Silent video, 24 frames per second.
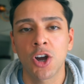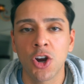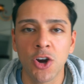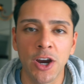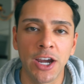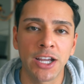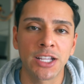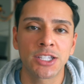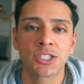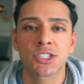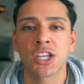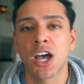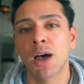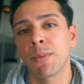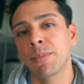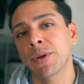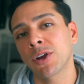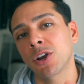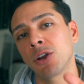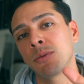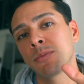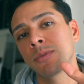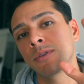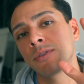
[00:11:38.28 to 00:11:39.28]
All right,
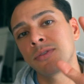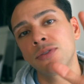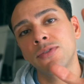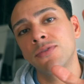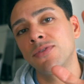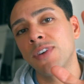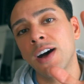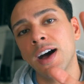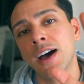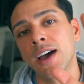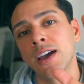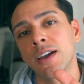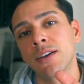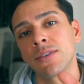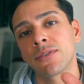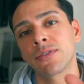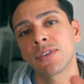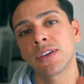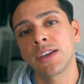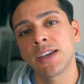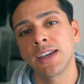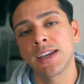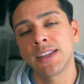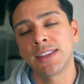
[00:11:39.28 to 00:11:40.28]
topic number 5.
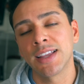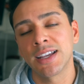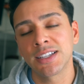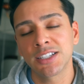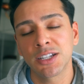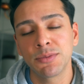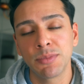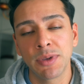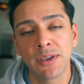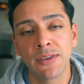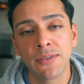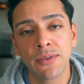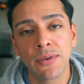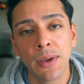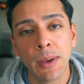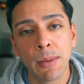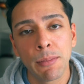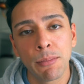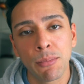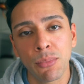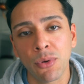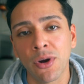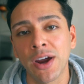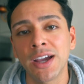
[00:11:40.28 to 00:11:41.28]
That's gonna be
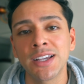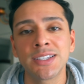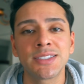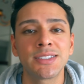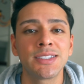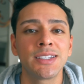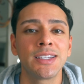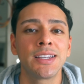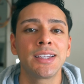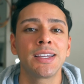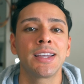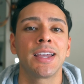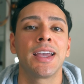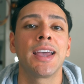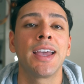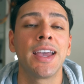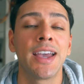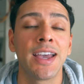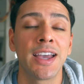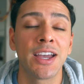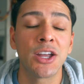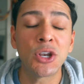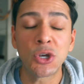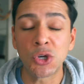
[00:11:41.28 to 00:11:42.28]
pricing
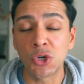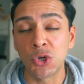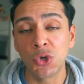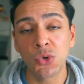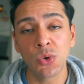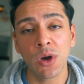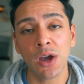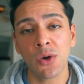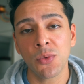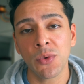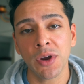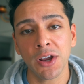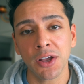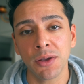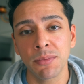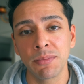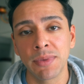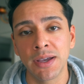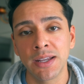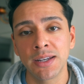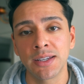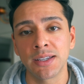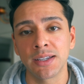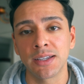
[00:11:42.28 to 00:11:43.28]
and do I
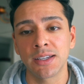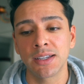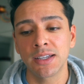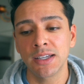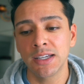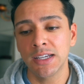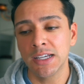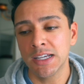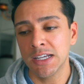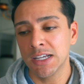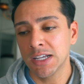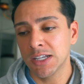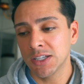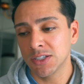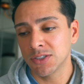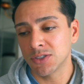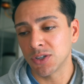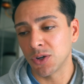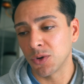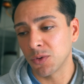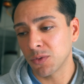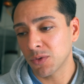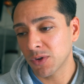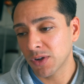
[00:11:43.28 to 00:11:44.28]
recommend it?
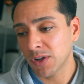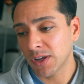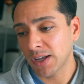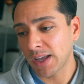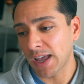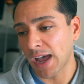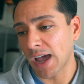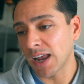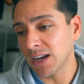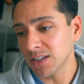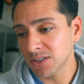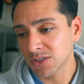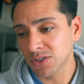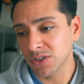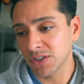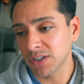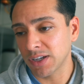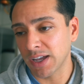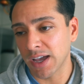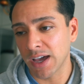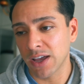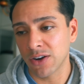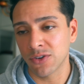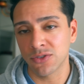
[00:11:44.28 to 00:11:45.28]
So catless cook
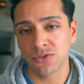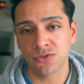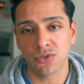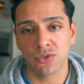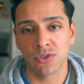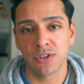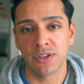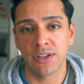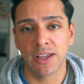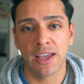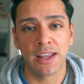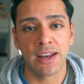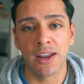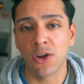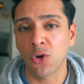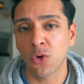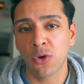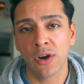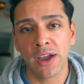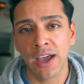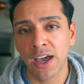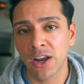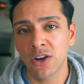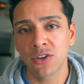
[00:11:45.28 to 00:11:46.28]
headers
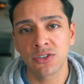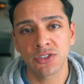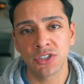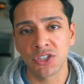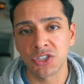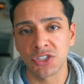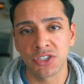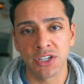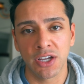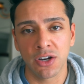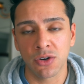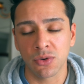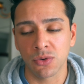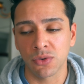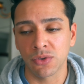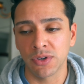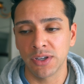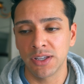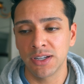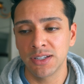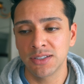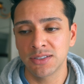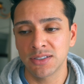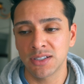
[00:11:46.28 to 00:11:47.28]
or headers in general,
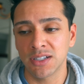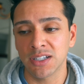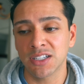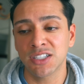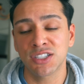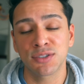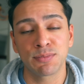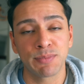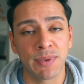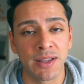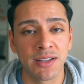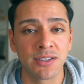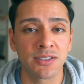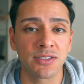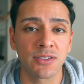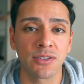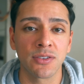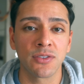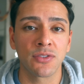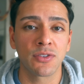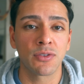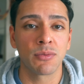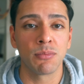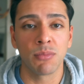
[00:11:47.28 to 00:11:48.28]
it is an
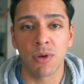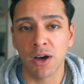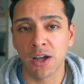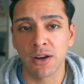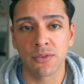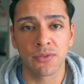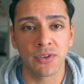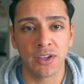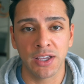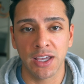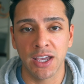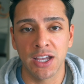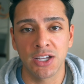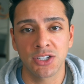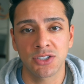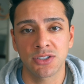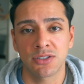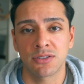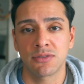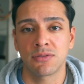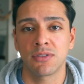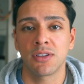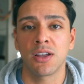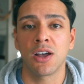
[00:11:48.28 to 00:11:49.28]
expensive
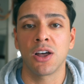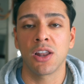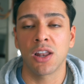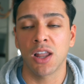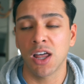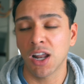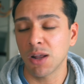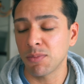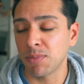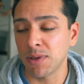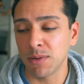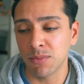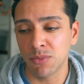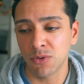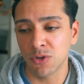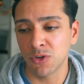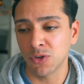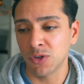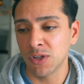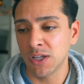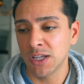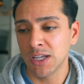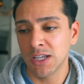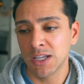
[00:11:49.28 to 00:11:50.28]
modification. A lot of
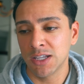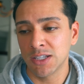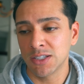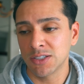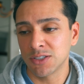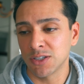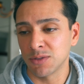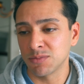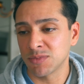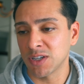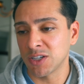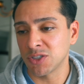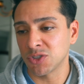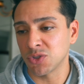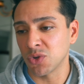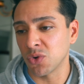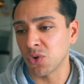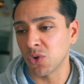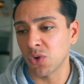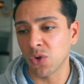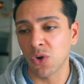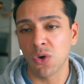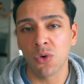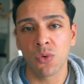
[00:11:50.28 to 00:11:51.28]
people sometimes
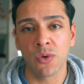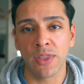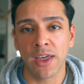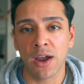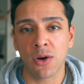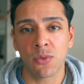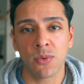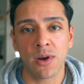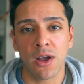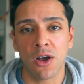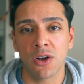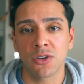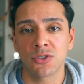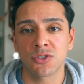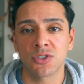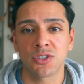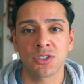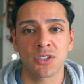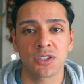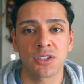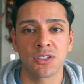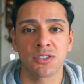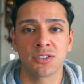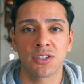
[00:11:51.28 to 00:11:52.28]
don't go with that route
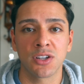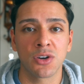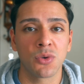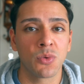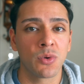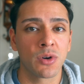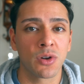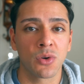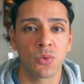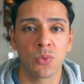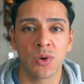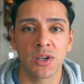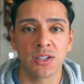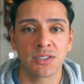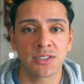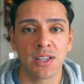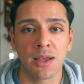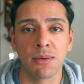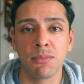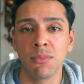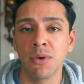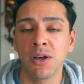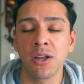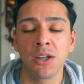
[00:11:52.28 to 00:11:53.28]
just because they don't want to waste
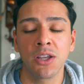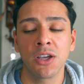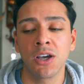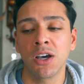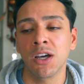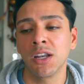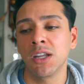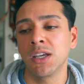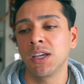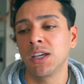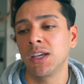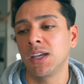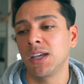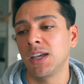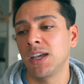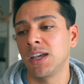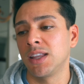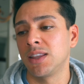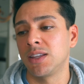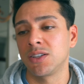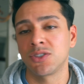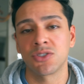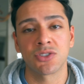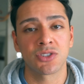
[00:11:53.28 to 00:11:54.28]
that money on it,
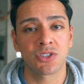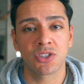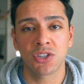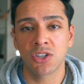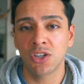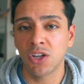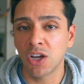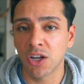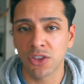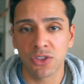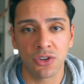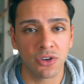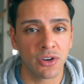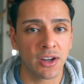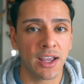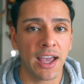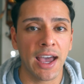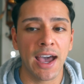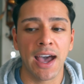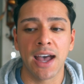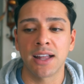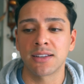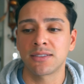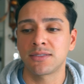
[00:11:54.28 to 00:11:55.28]
and they just cut their
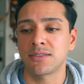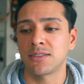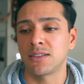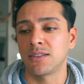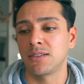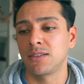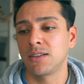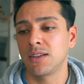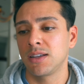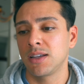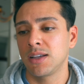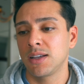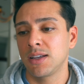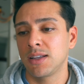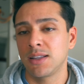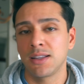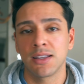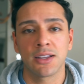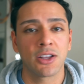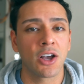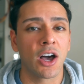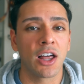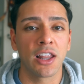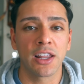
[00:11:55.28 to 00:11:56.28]
cats and
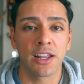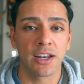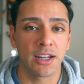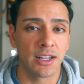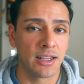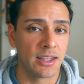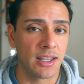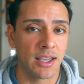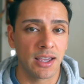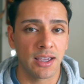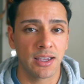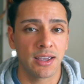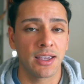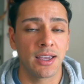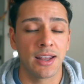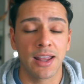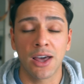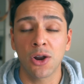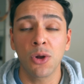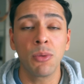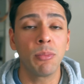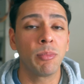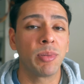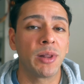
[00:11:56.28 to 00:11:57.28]
call it a day. And
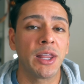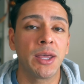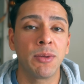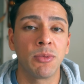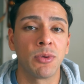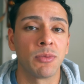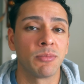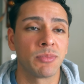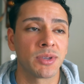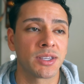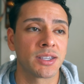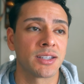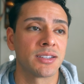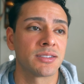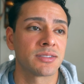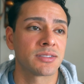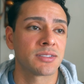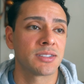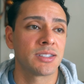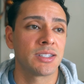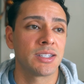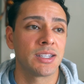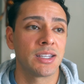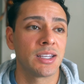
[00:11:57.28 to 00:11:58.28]
I don't blame them
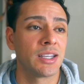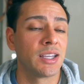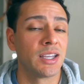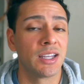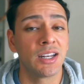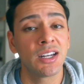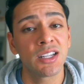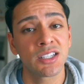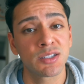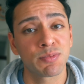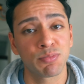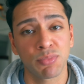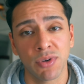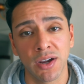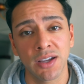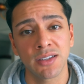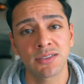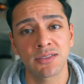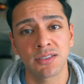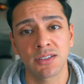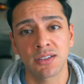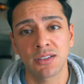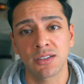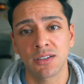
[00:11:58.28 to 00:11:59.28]
because it is
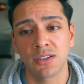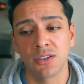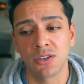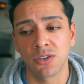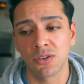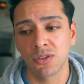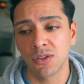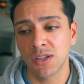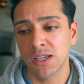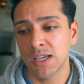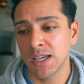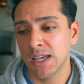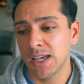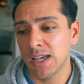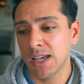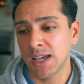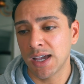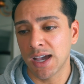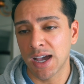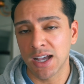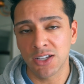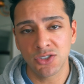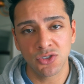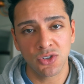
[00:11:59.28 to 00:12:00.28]
pricey. You know,
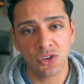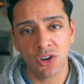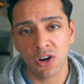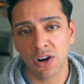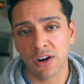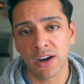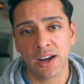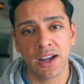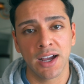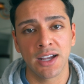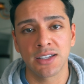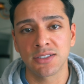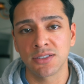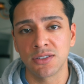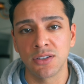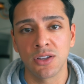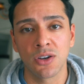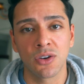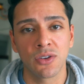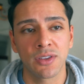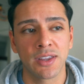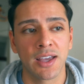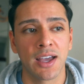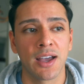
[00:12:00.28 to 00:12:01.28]
as you car guys
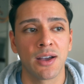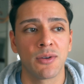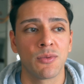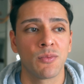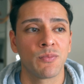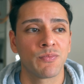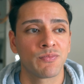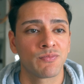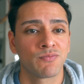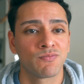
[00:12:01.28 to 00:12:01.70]
know that